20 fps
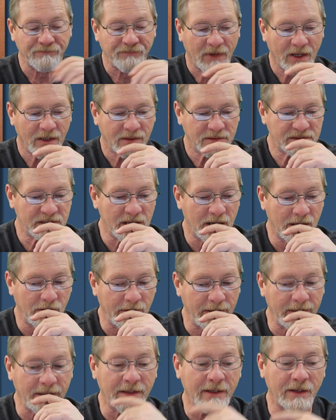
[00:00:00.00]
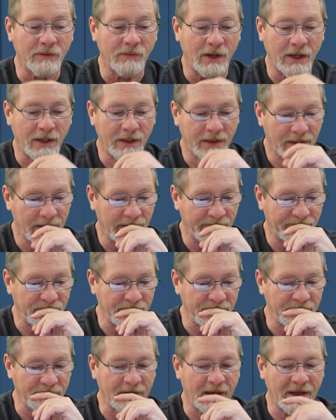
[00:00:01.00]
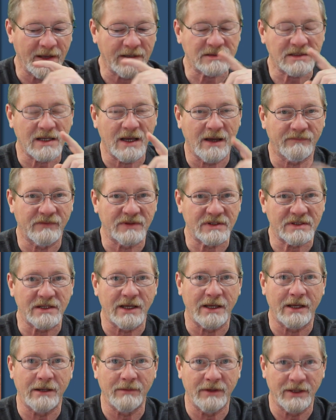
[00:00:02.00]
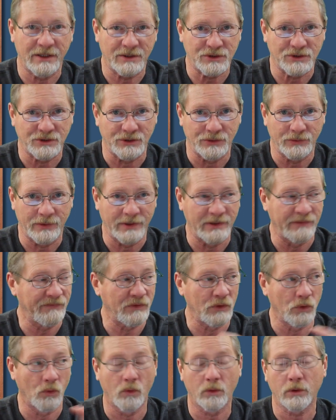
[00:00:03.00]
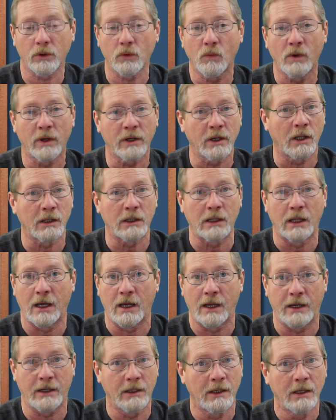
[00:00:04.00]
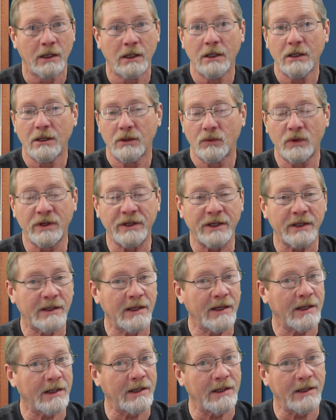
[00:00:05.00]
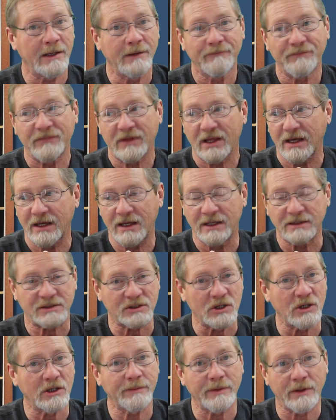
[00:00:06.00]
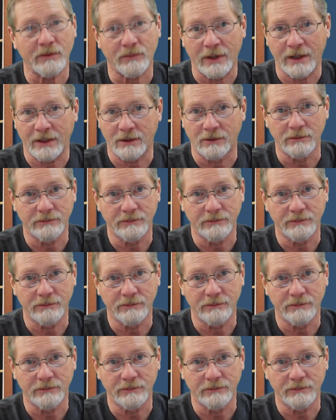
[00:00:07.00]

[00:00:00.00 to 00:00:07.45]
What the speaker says: So anyway, if you guys have the same issue, and if you order one online, when you get it, it's going to be wrinkled.